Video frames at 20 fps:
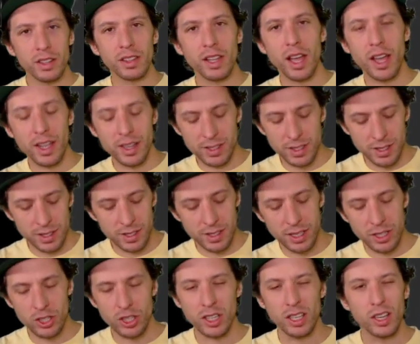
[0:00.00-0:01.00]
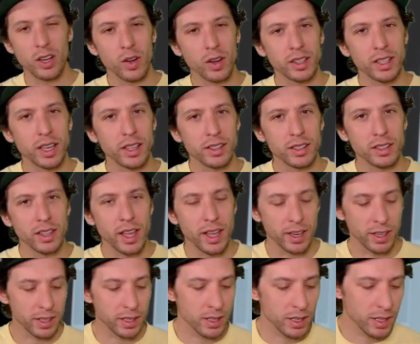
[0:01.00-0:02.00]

lines and stitching going down the leg.